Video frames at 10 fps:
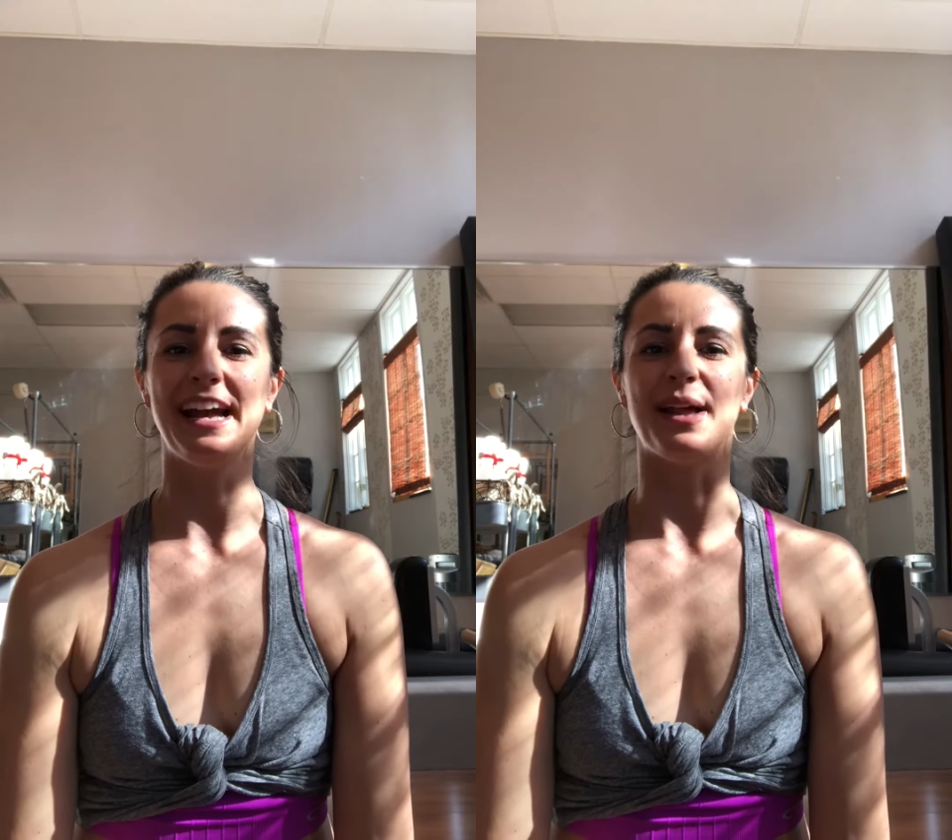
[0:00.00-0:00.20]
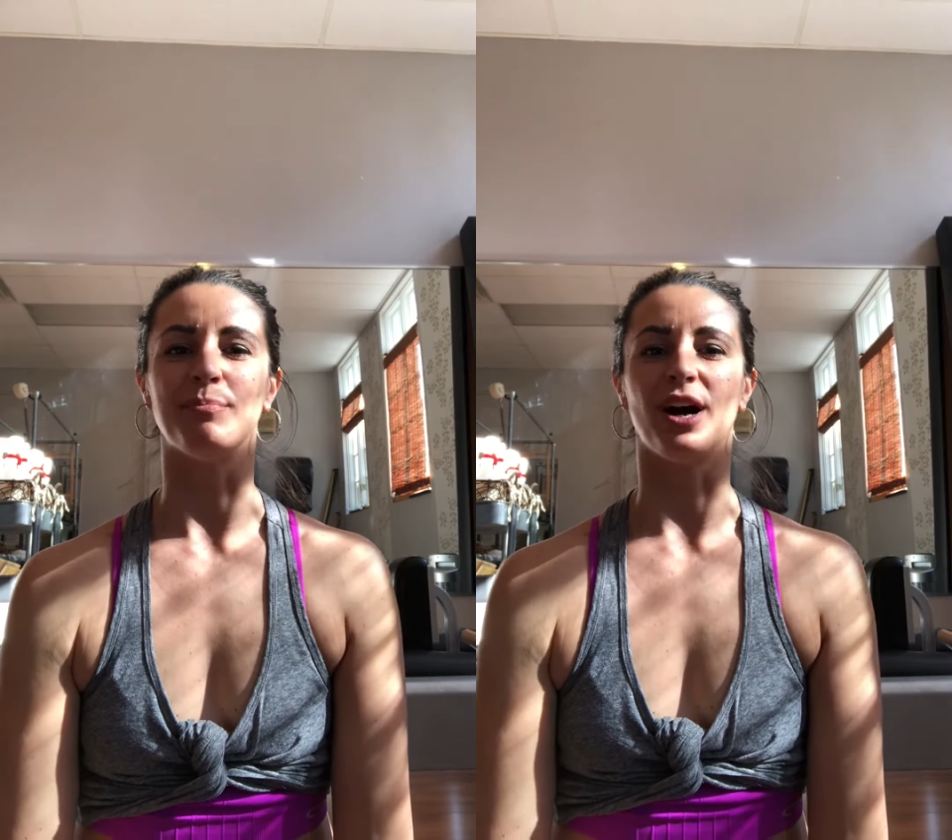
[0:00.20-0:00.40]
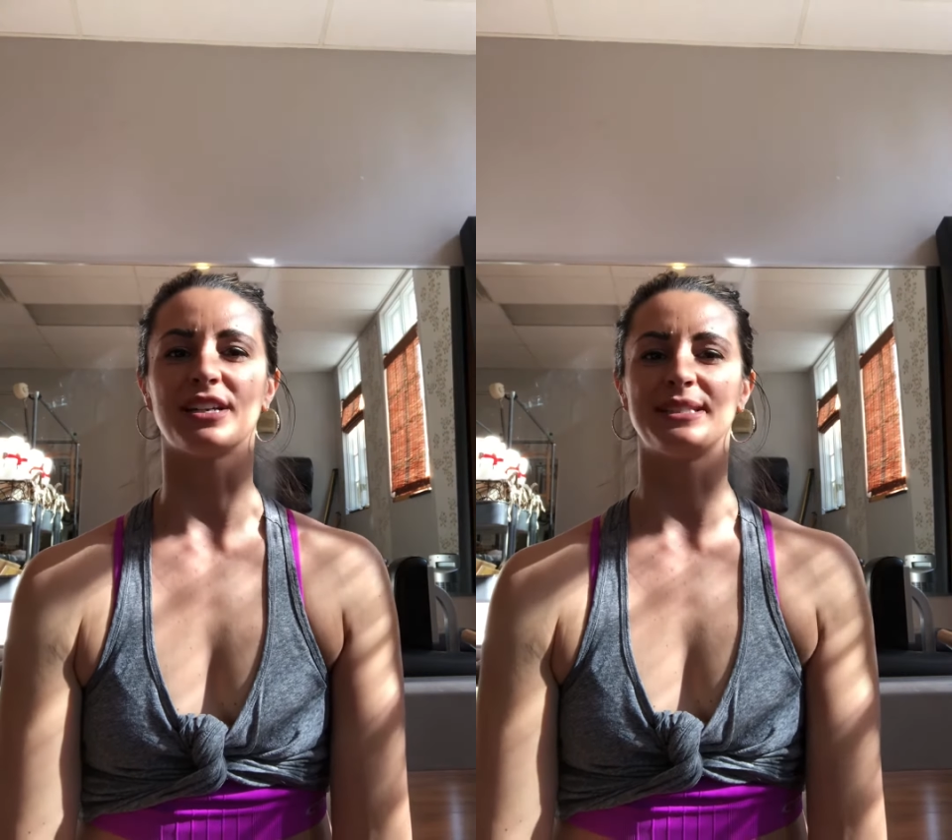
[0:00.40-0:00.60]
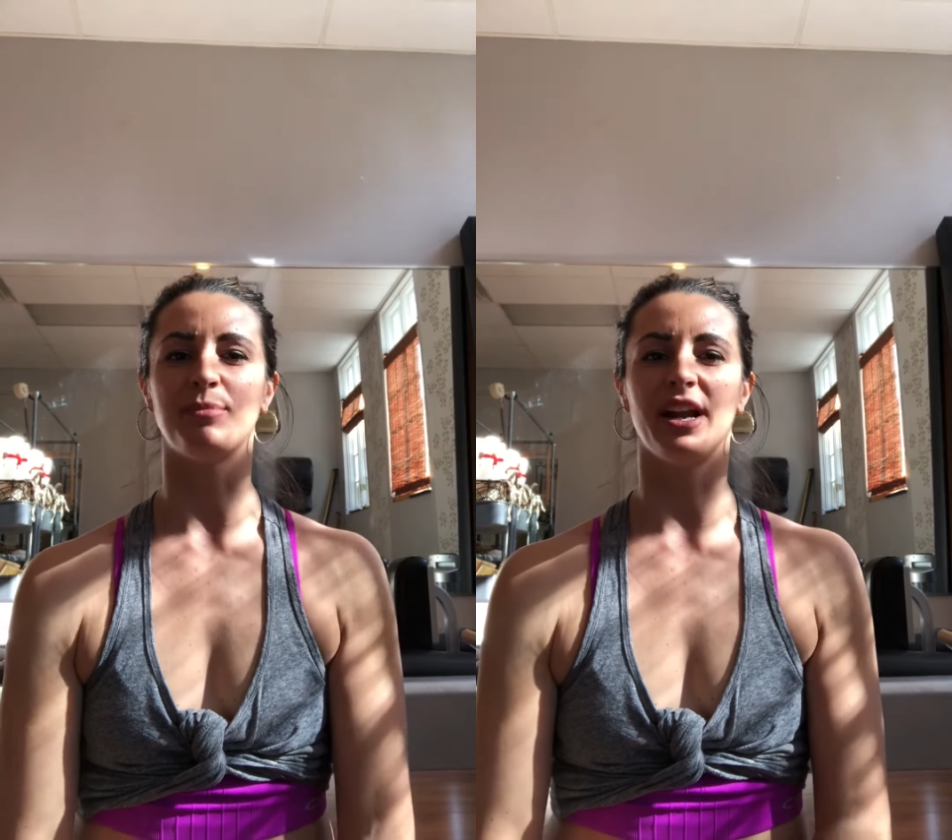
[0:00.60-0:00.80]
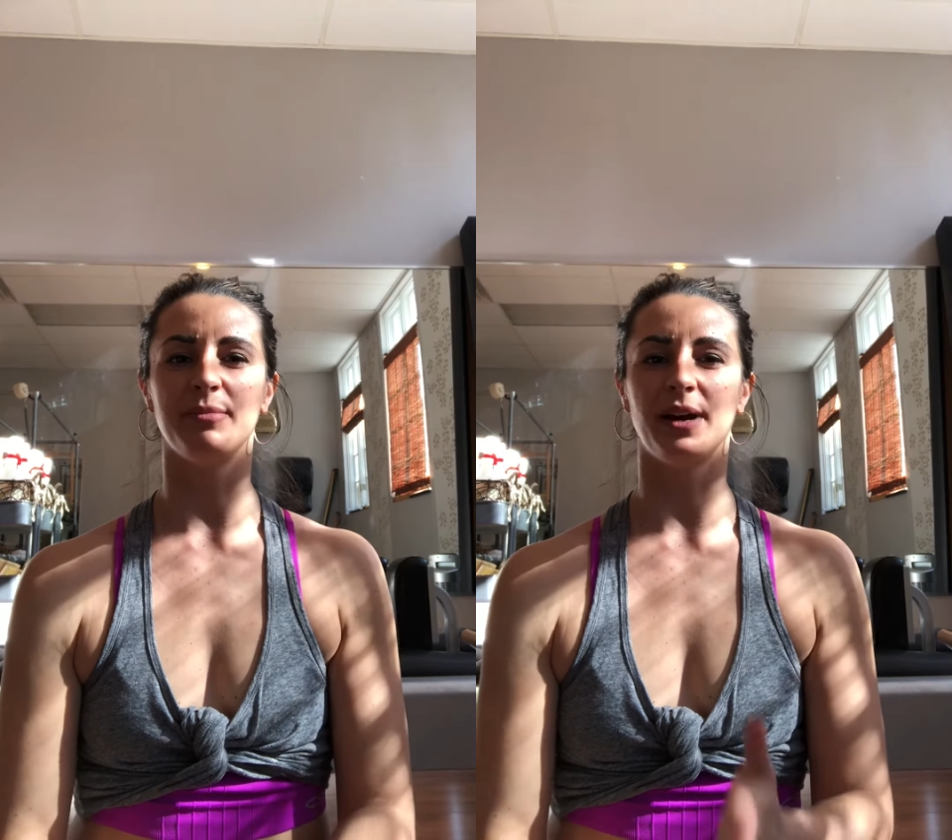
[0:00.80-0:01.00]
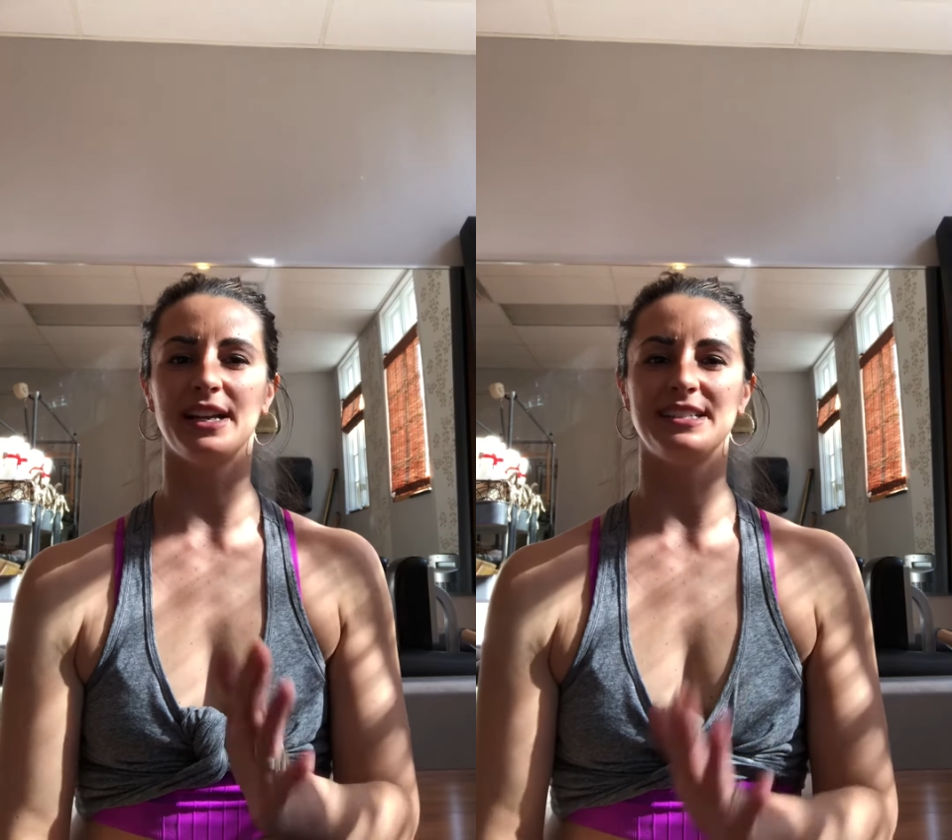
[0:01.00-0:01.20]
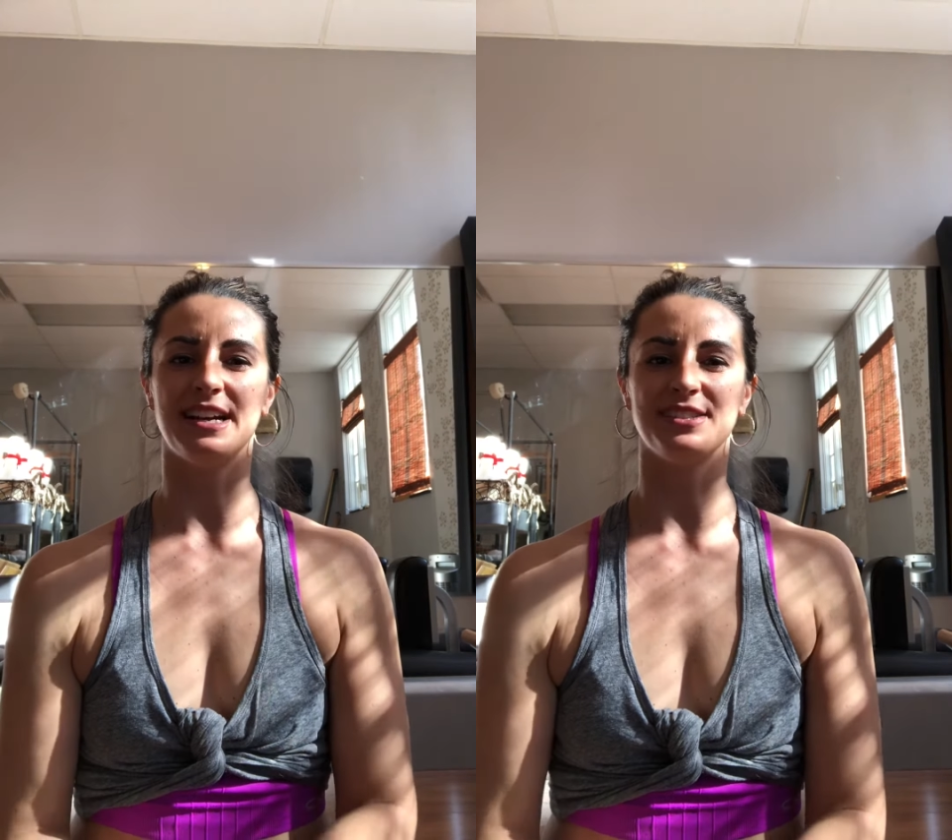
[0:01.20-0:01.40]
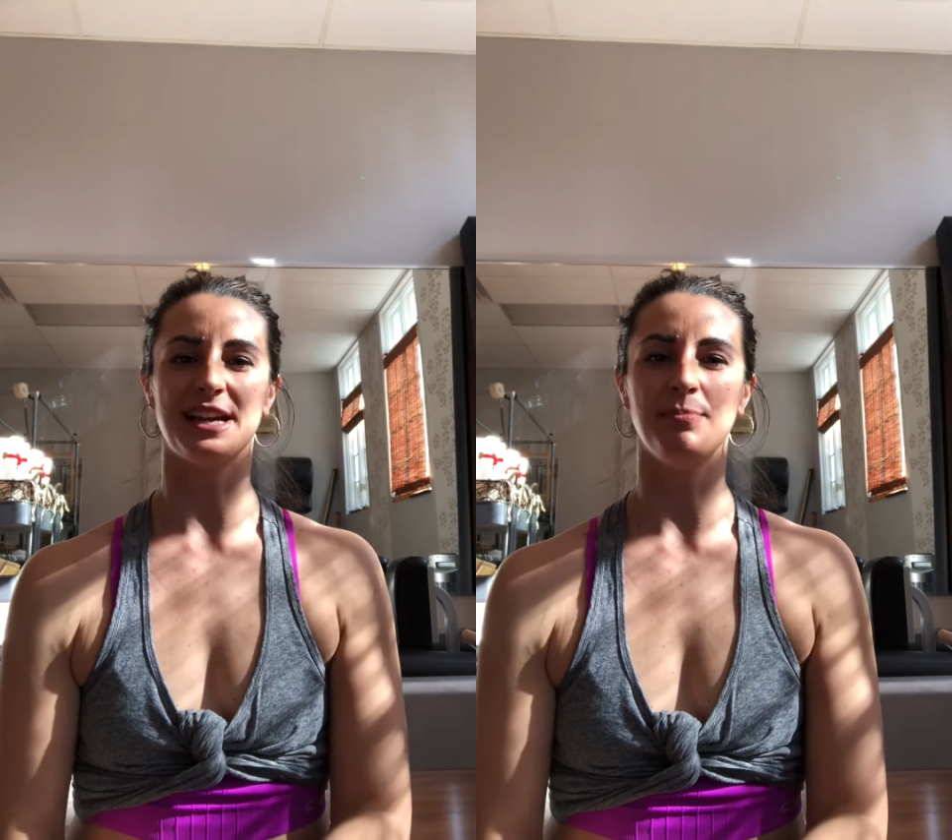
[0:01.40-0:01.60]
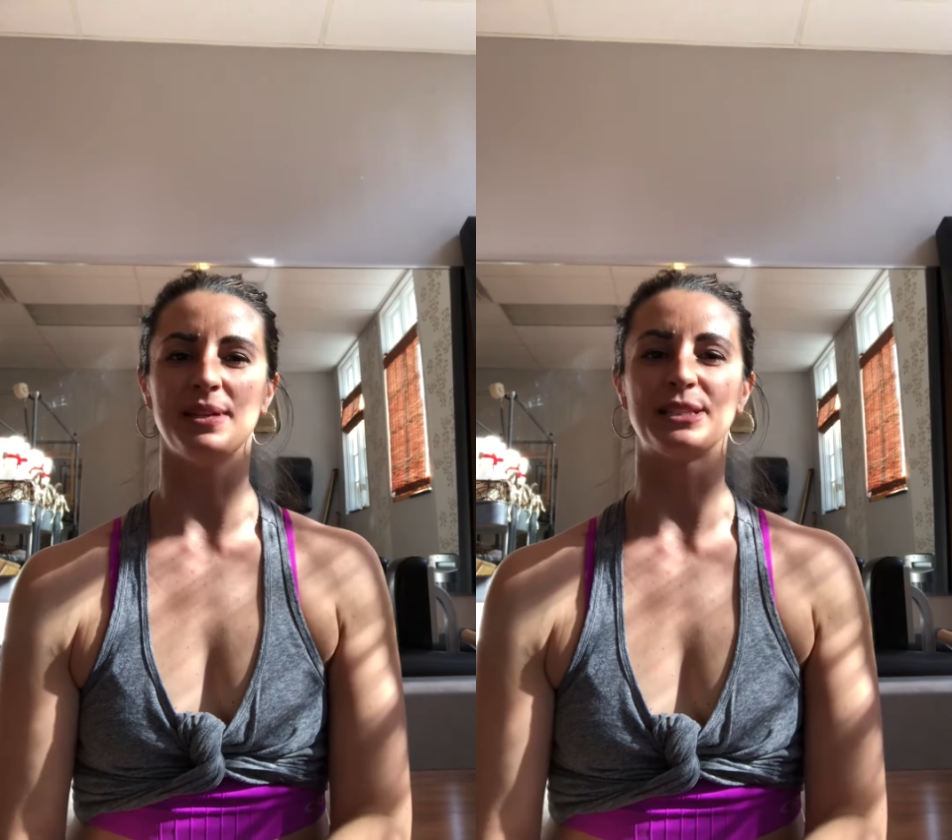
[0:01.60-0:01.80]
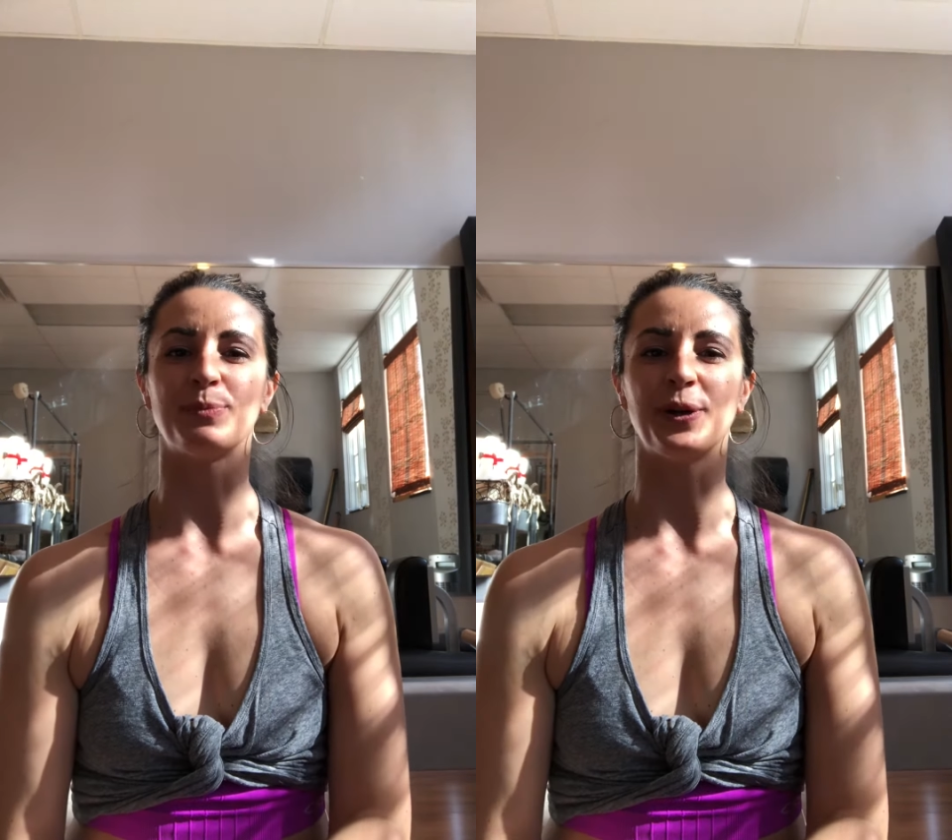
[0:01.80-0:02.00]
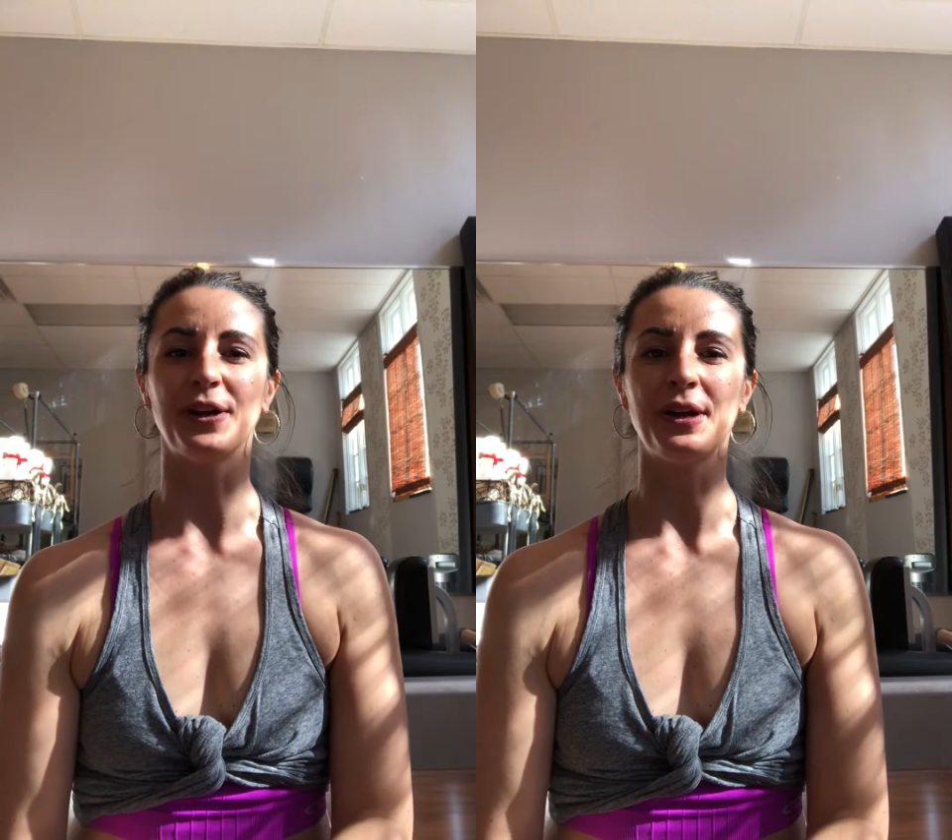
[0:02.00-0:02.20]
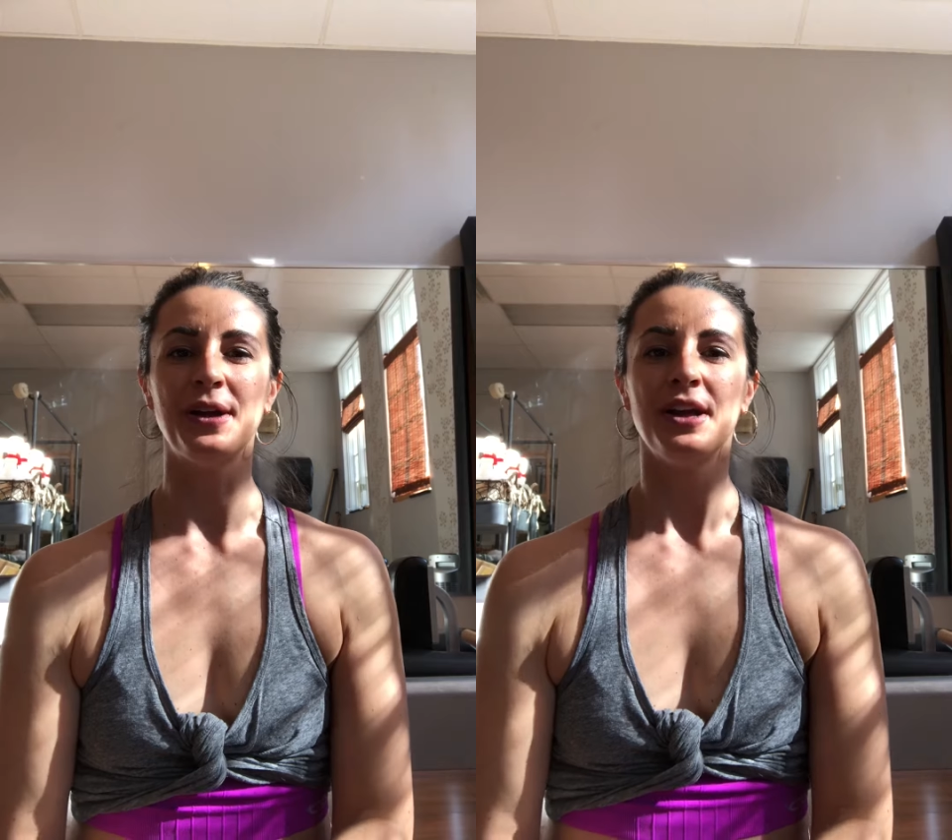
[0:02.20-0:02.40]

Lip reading: at Moxie Mind and Body downtown Pittsburgh.